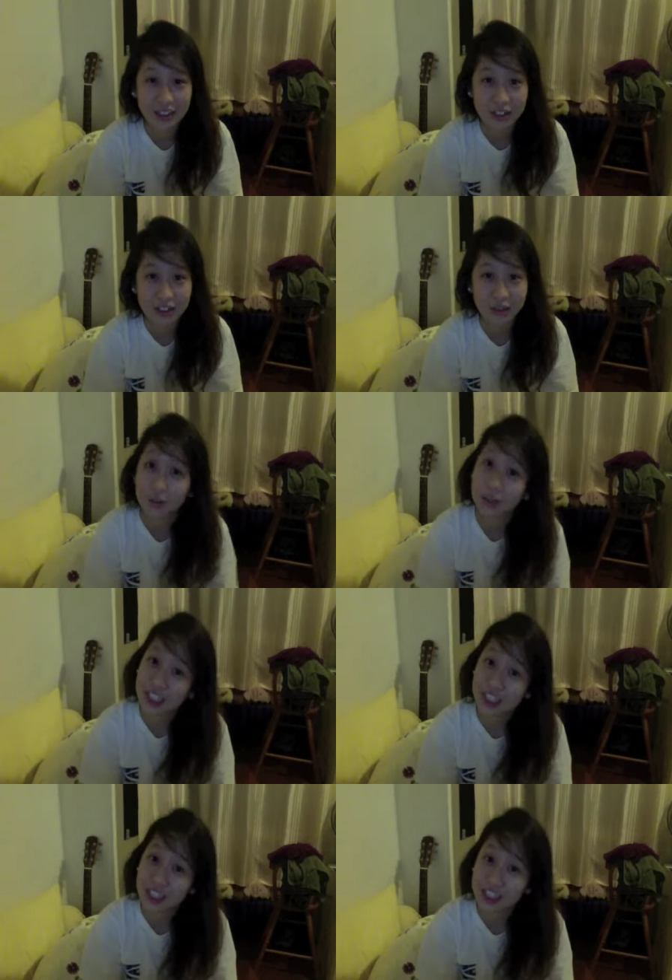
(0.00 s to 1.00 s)
if you're
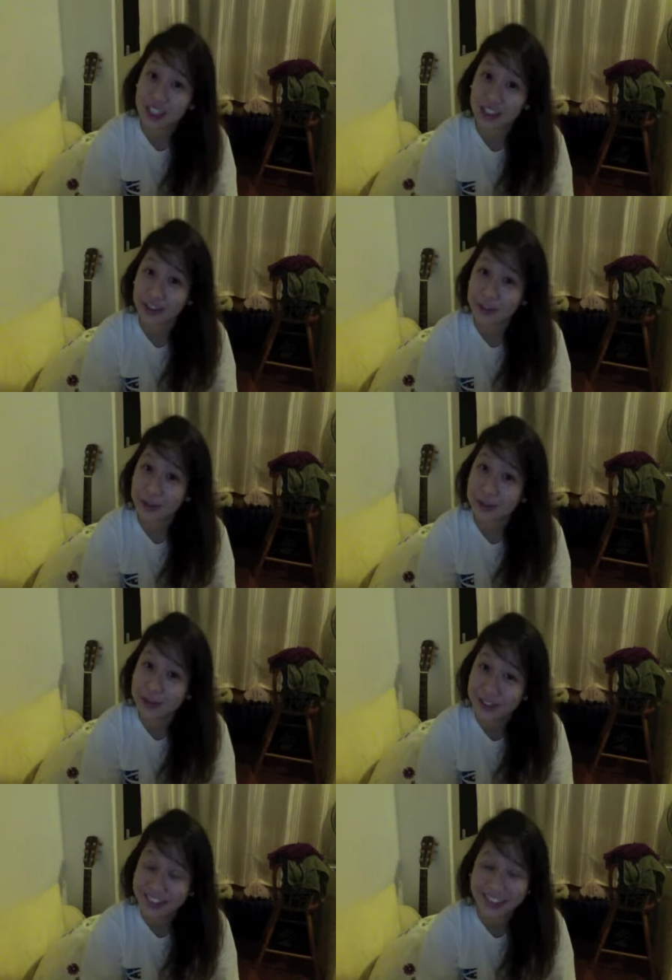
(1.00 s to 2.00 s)
watching this, I love you.
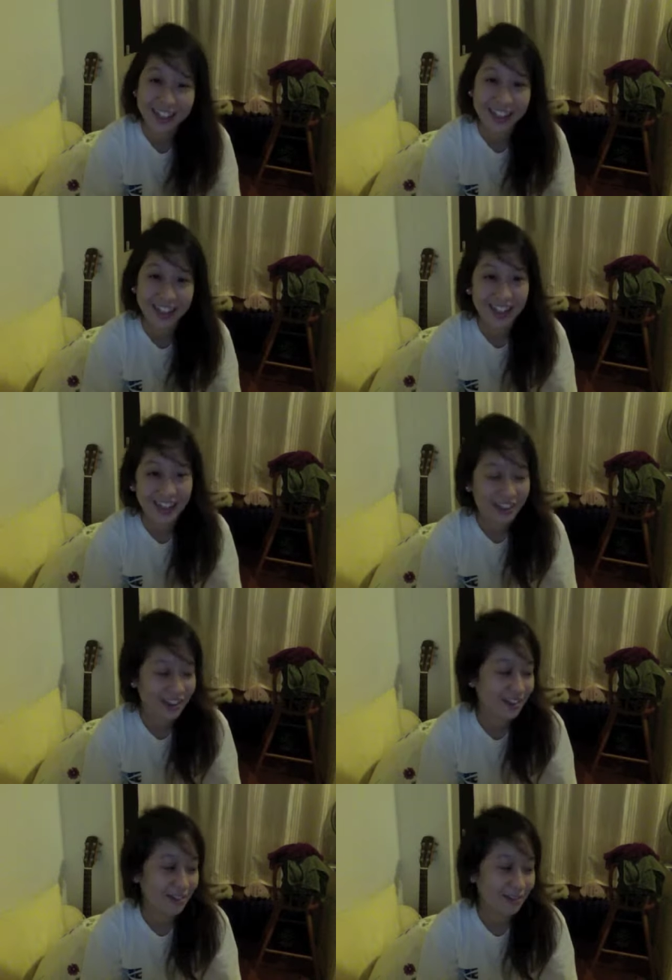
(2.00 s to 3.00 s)

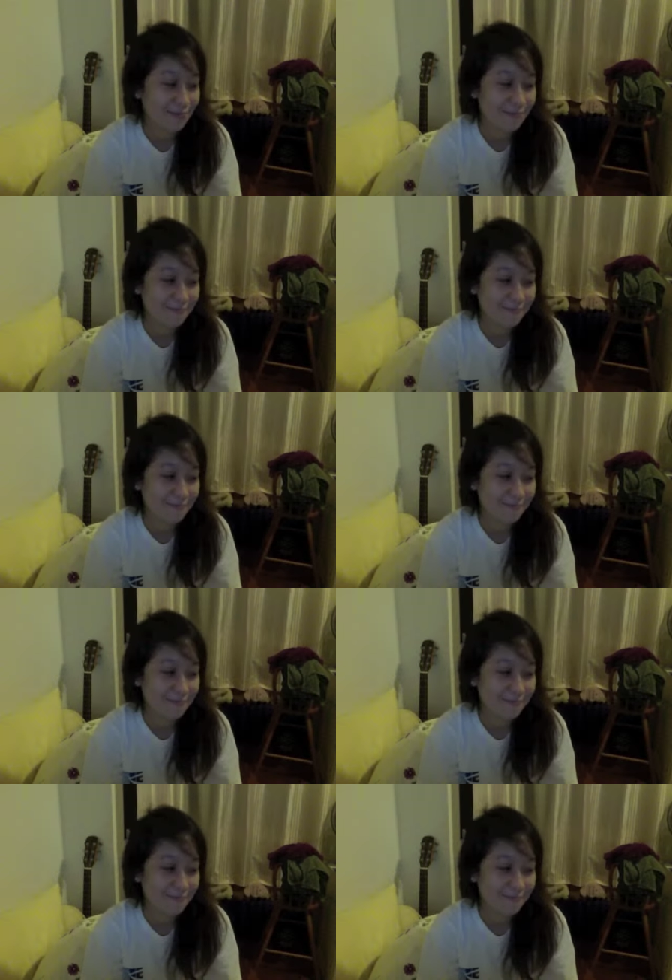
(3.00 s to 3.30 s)
Um,